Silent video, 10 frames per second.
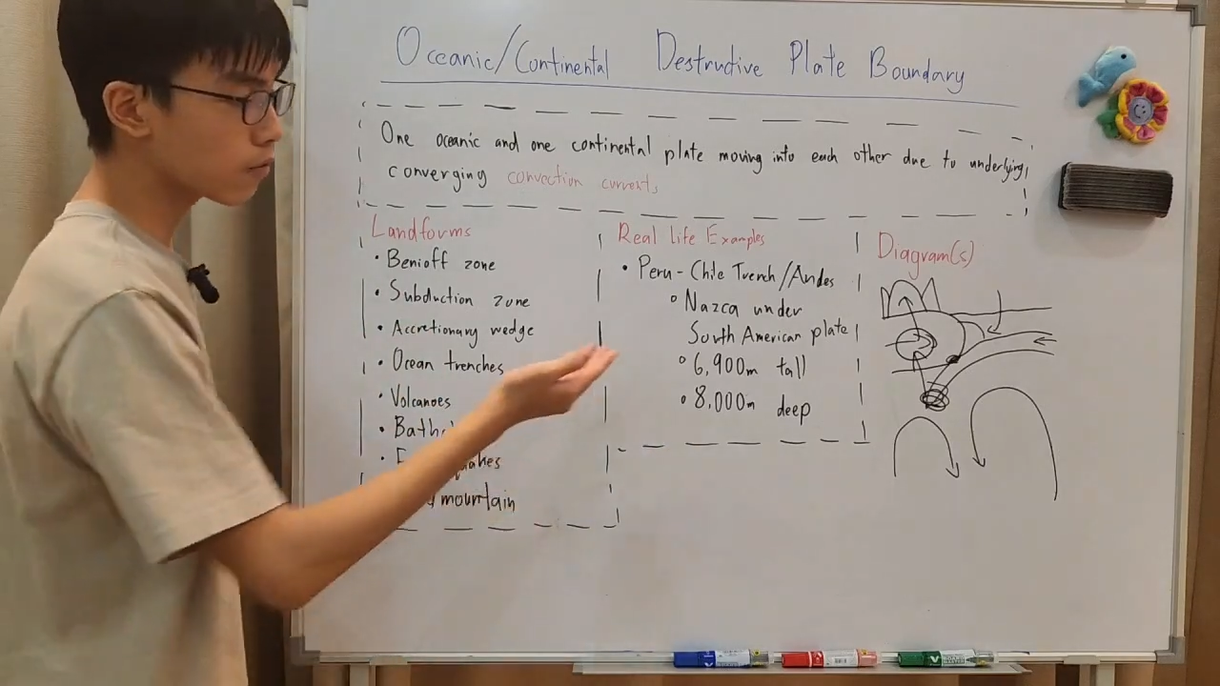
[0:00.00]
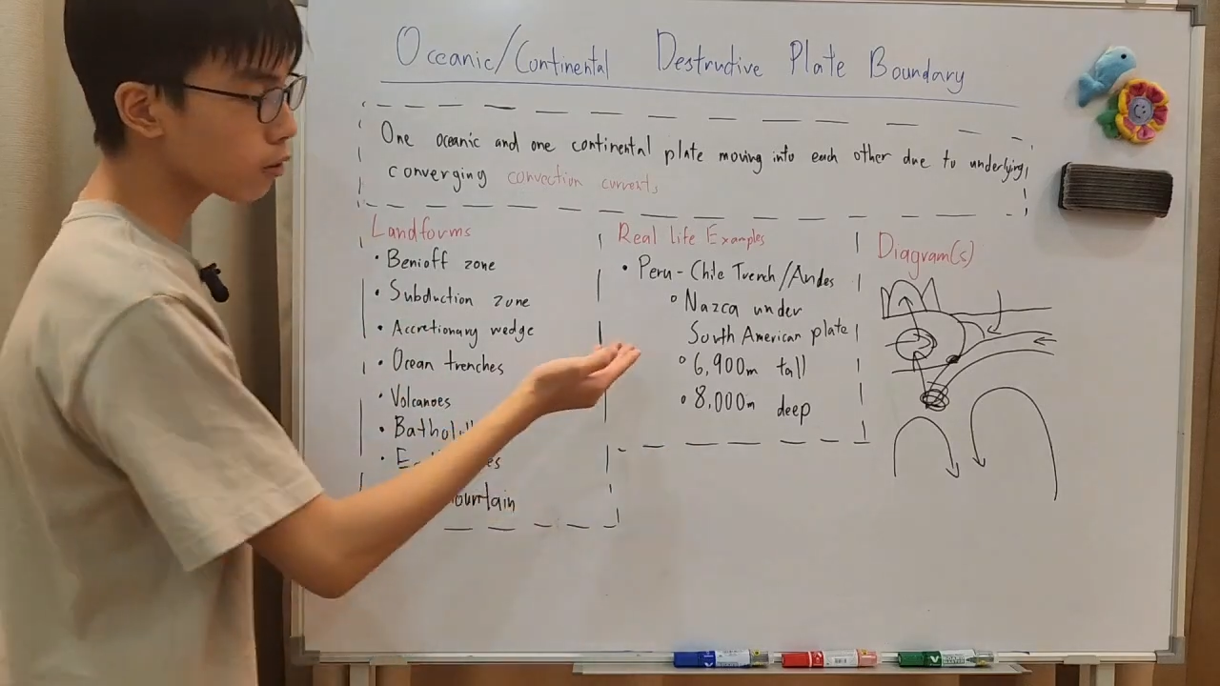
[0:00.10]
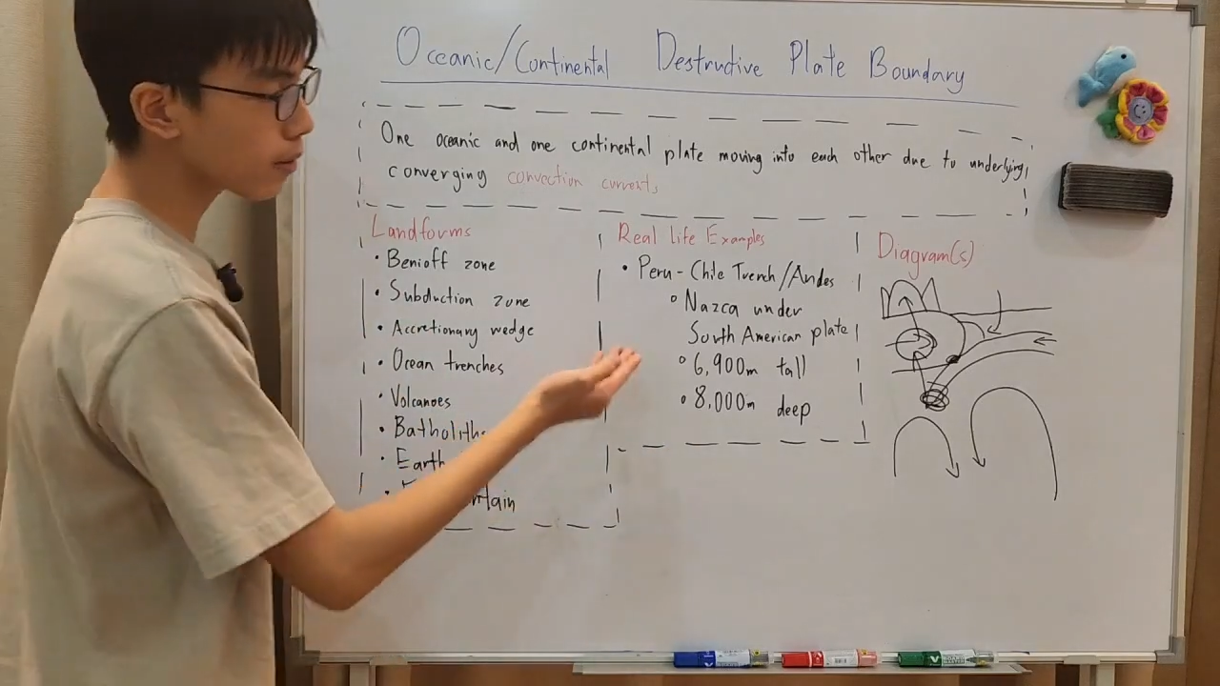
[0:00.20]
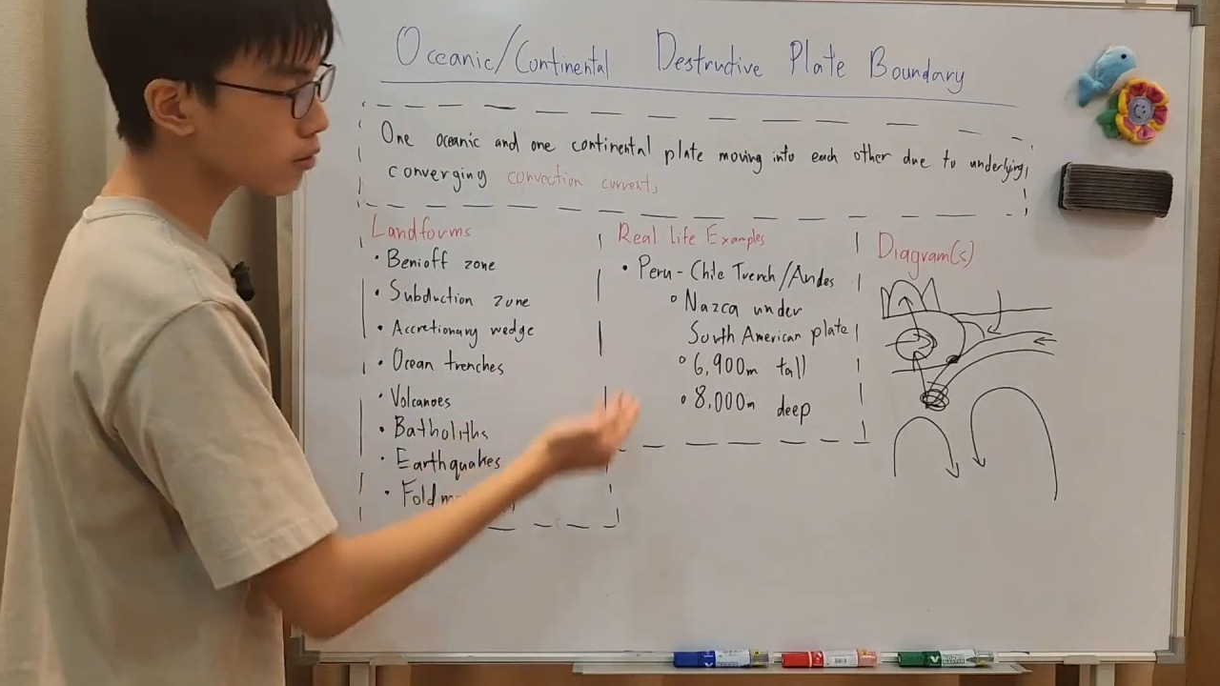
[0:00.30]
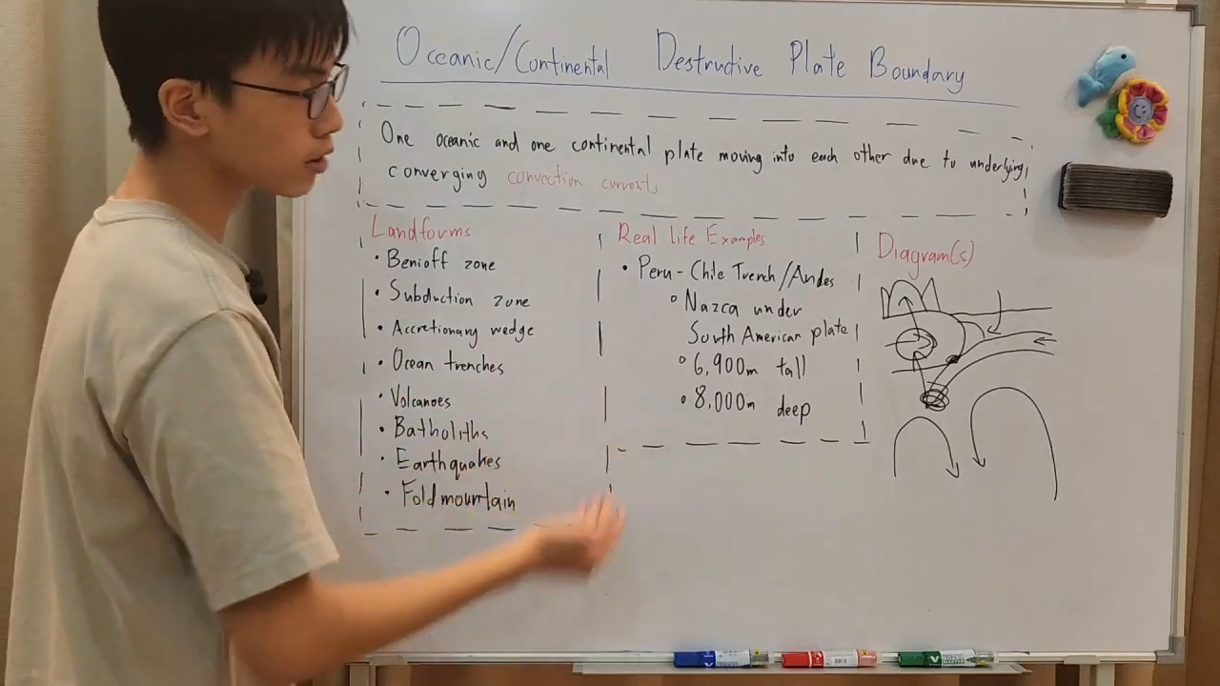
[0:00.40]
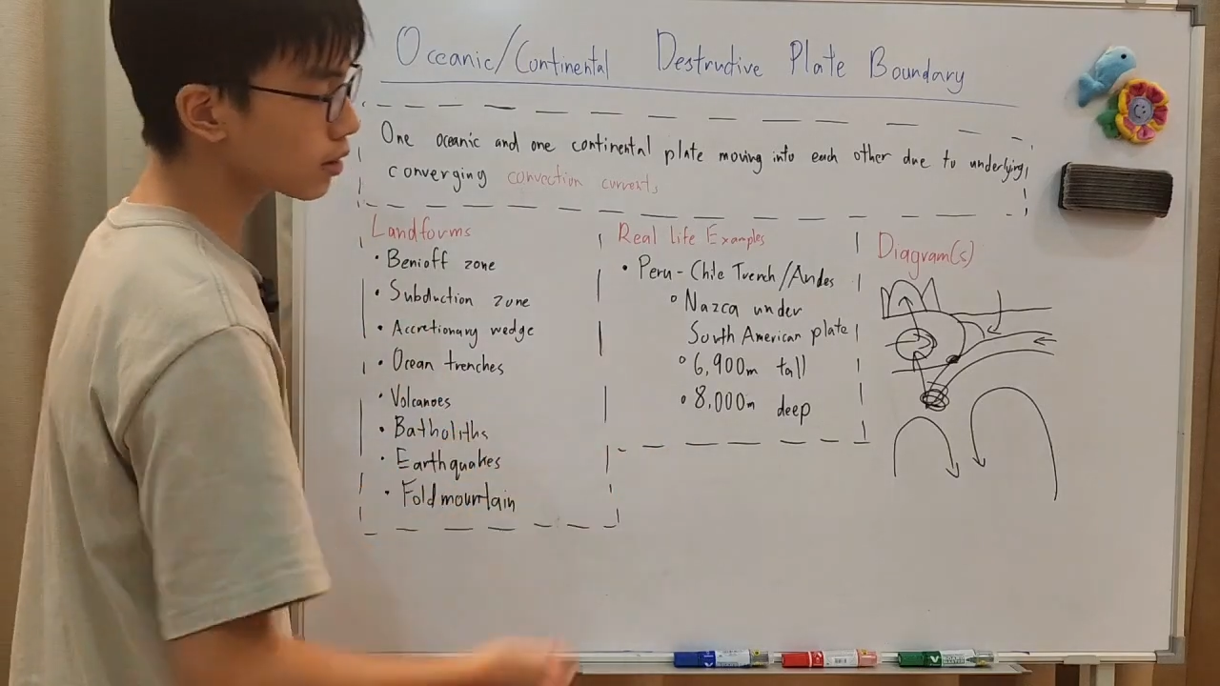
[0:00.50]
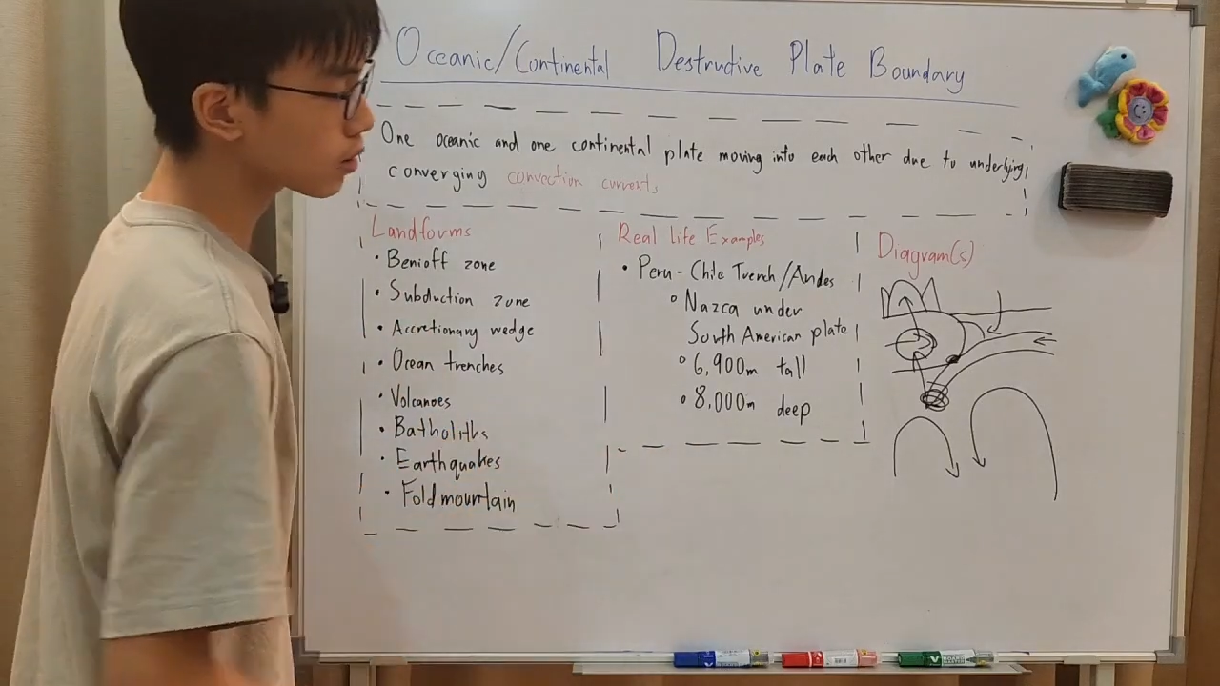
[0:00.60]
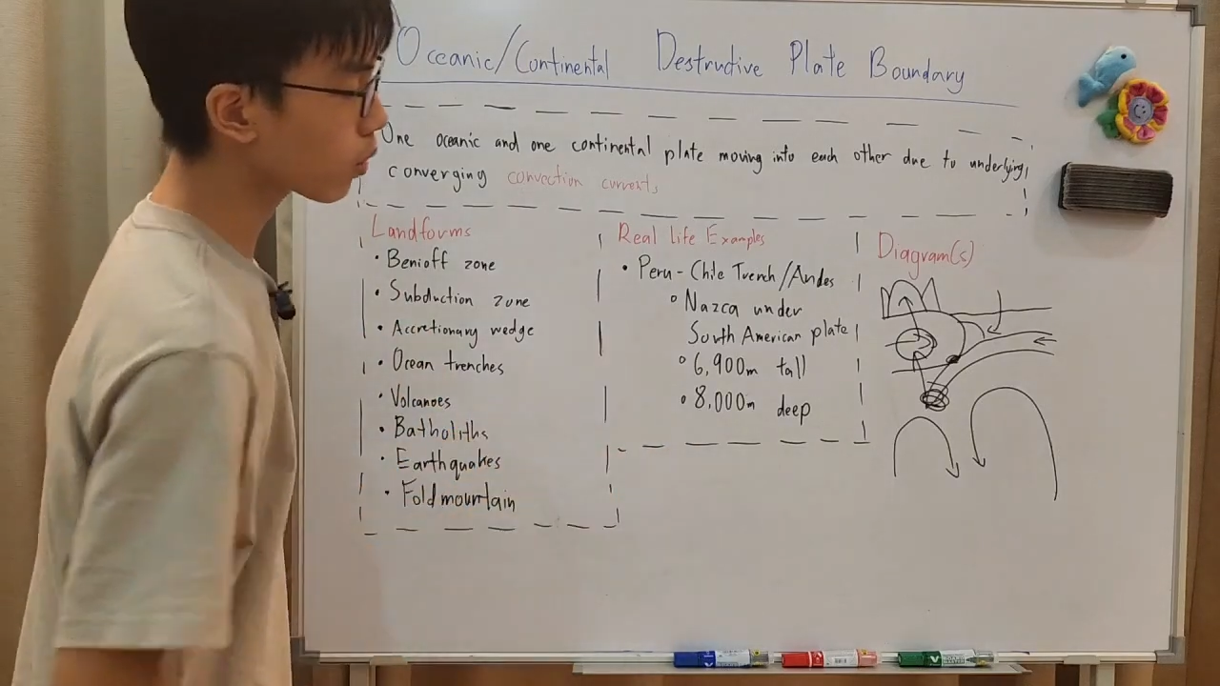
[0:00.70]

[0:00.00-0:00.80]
Fold mountains